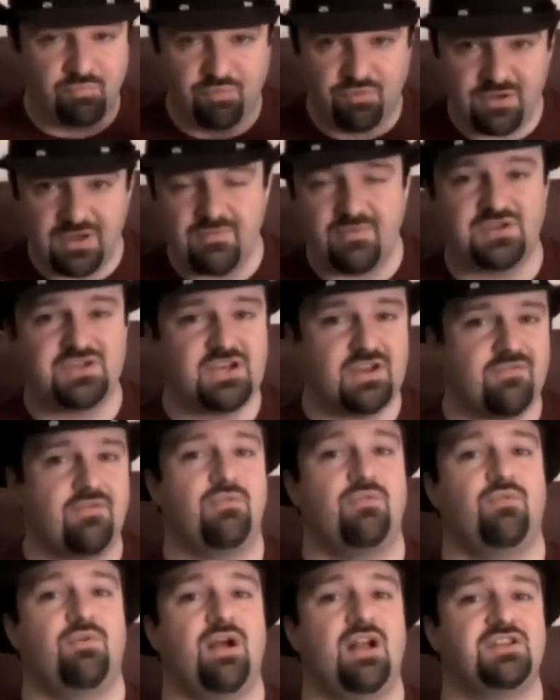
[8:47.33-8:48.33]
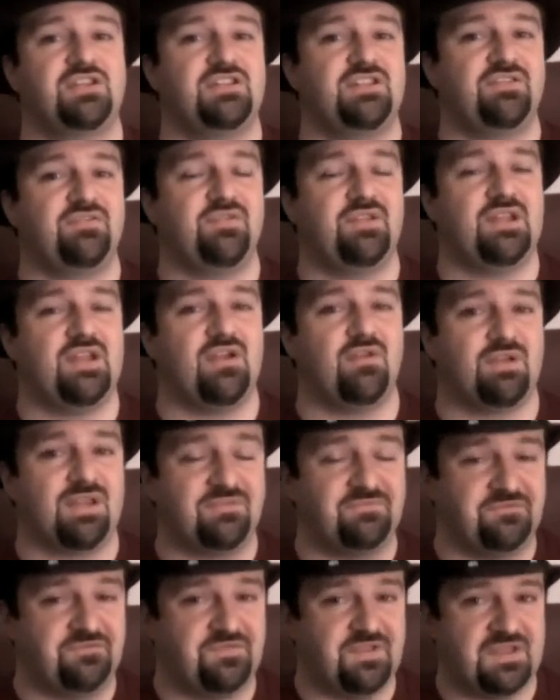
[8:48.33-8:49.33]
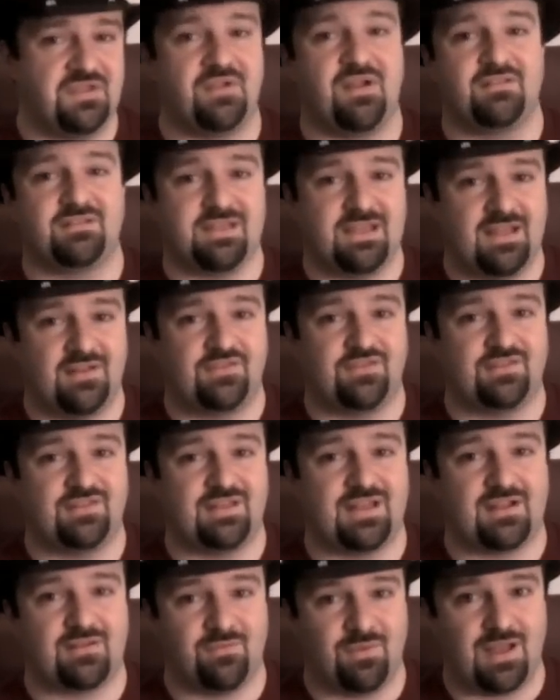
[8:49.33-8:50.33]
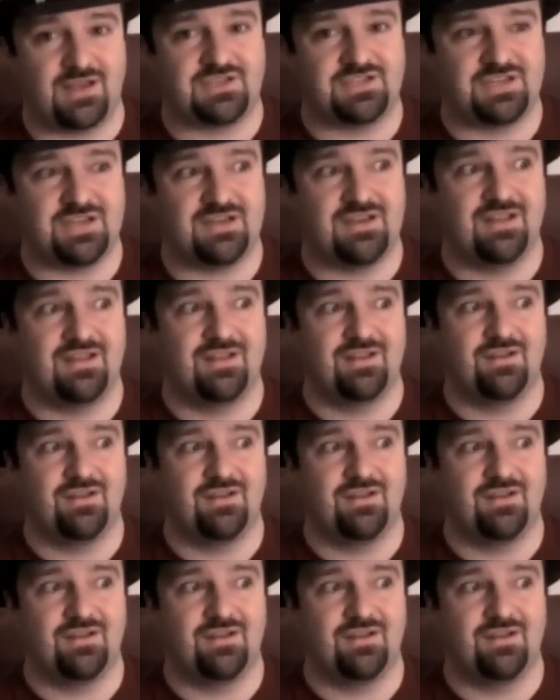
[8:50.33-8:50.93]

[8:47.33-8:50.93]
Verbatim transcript: pretty much everyone watching this video can figure out the answer to that question.